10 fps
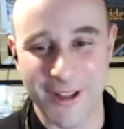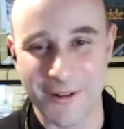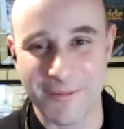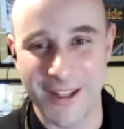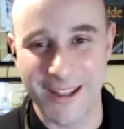
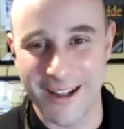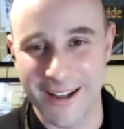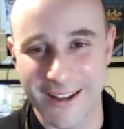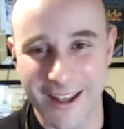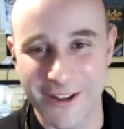it'll be
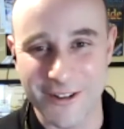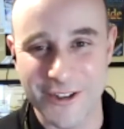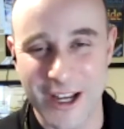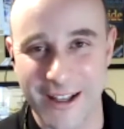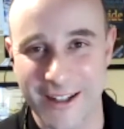a good
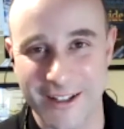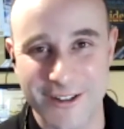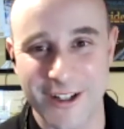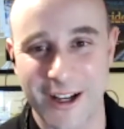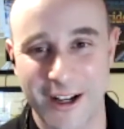challenge.
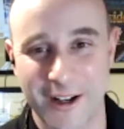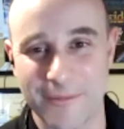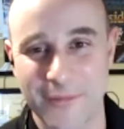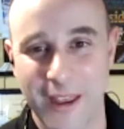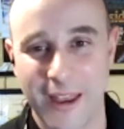
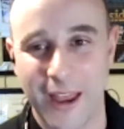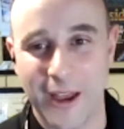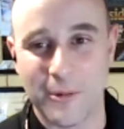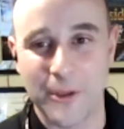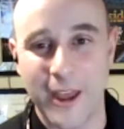
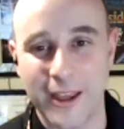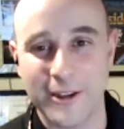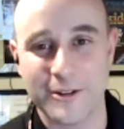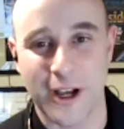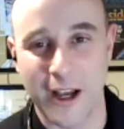Well, thank
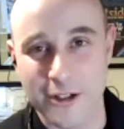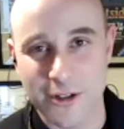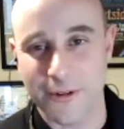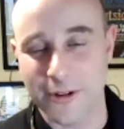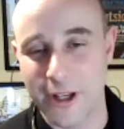you, Josh,
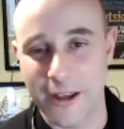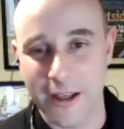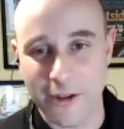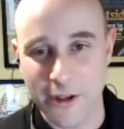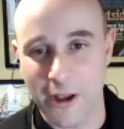for
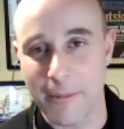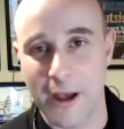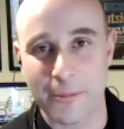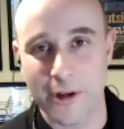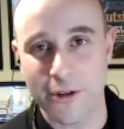telling us all
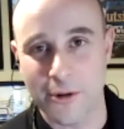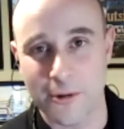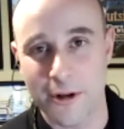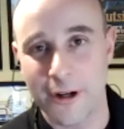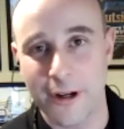about Bricks
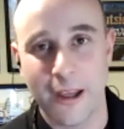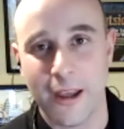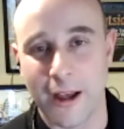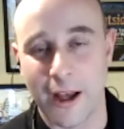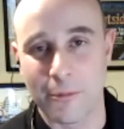Corner.
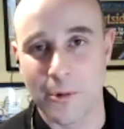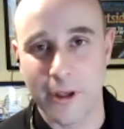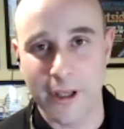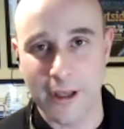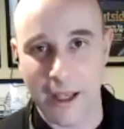We're
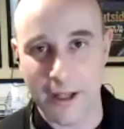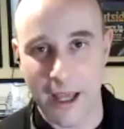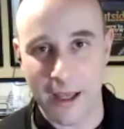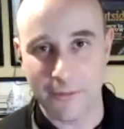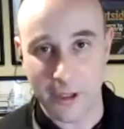really glad to
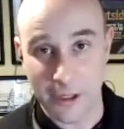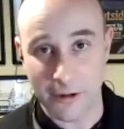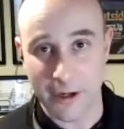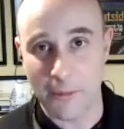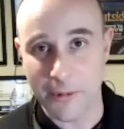have you here
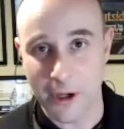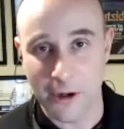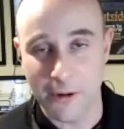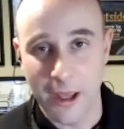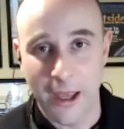in
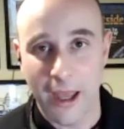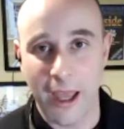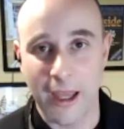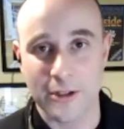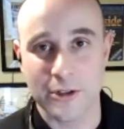ELPCO.
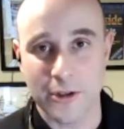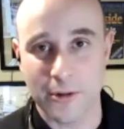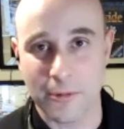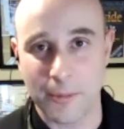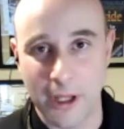And just to
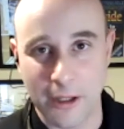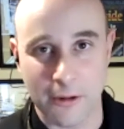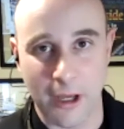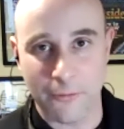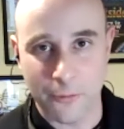repeat,
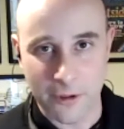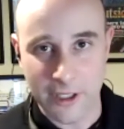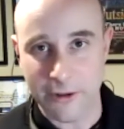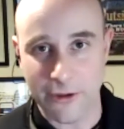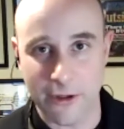you're at
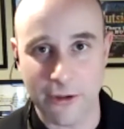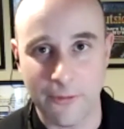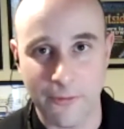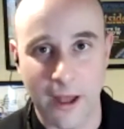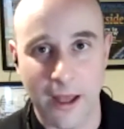
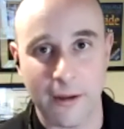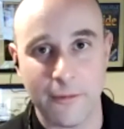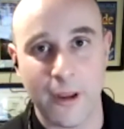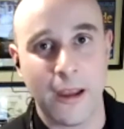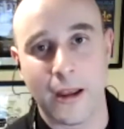1465.
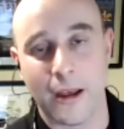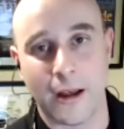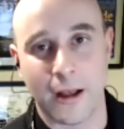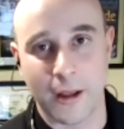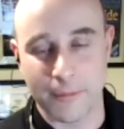
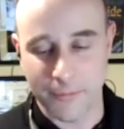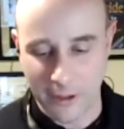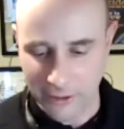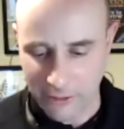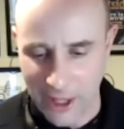
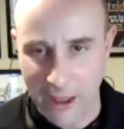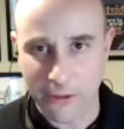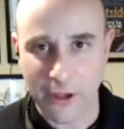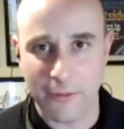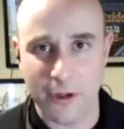Is it South
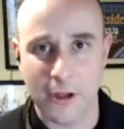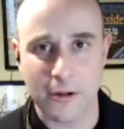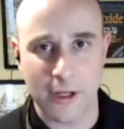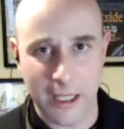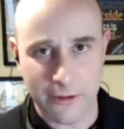
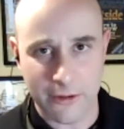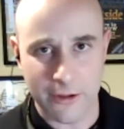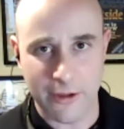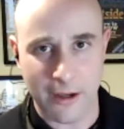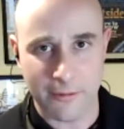700 East?
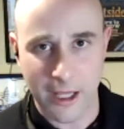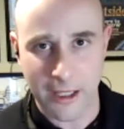Is that right?